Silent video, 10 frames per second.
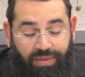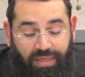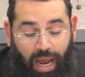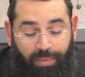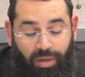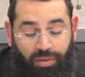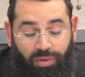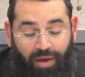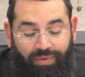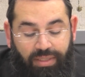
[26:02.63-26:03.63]
is Rava.
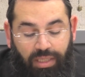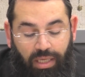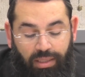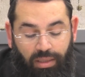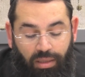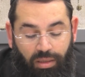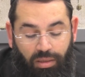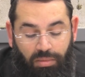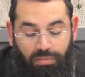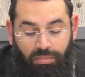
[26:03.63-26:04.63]
Rava said,
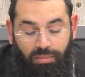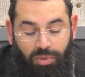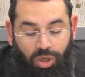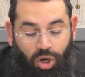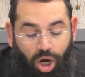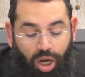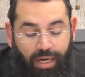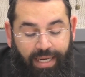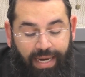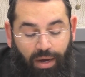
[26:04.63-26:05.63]

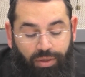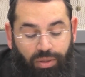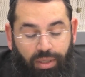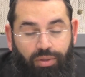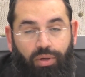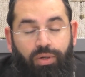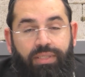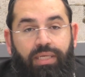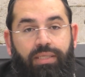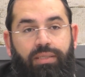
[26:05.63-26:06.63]

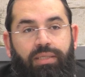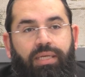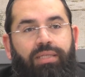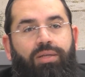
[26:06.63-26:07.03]
he says,